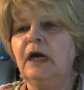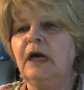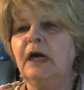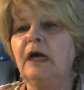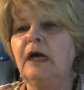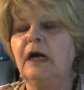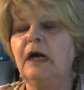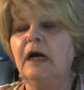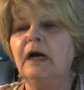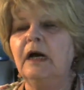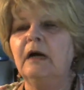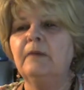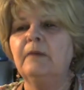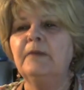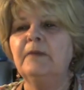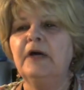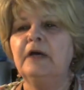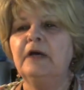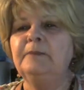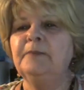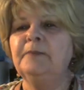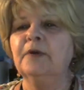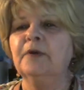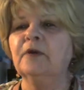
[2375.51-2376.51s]
A
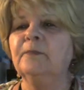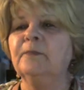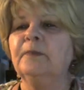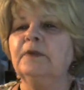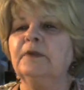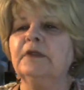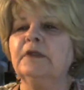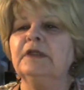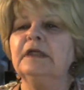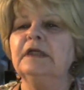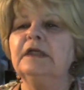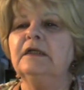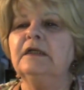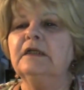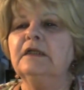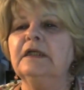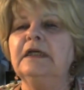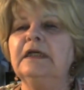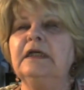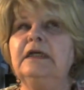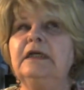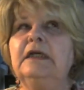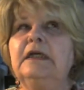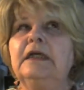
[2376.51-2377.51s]
Purple
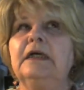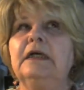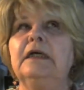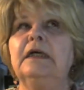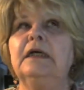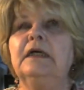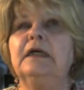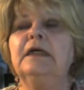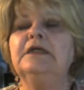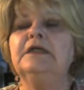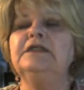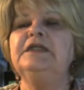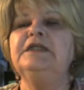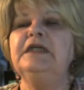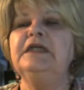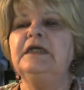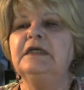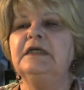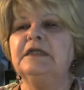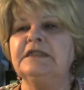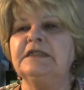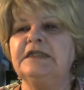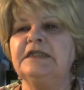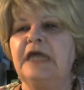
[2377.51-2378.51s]
Lily,
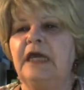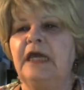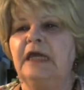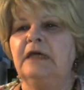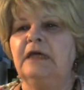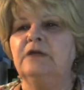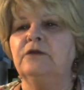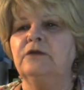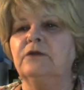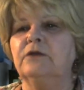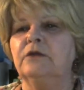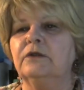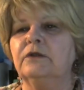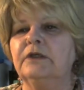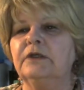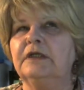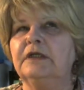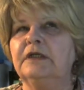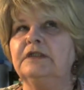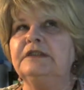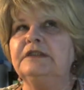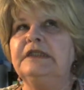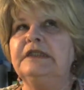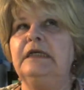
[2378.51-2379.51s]
Dia's handle
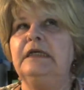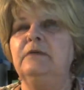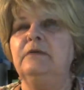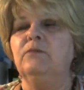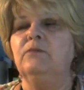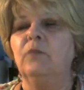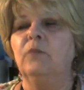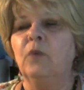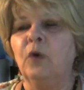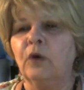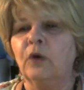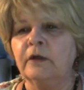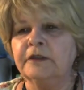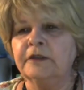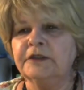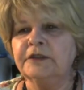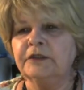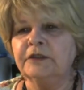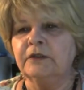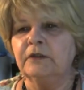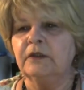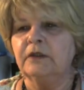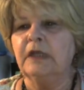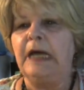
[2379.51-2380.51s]
is
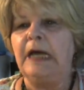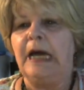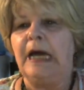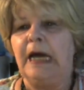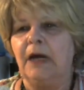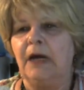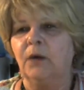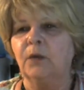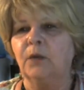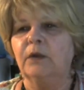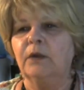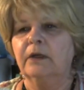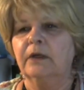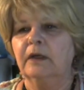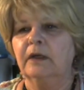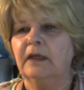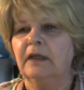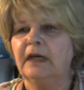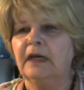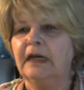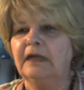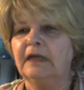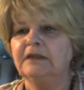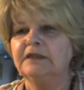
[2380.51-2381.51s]
Immortal
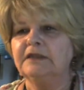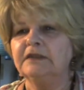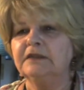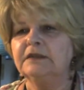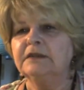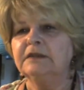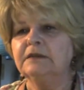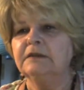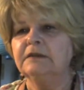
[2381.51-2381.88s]
Hourglass.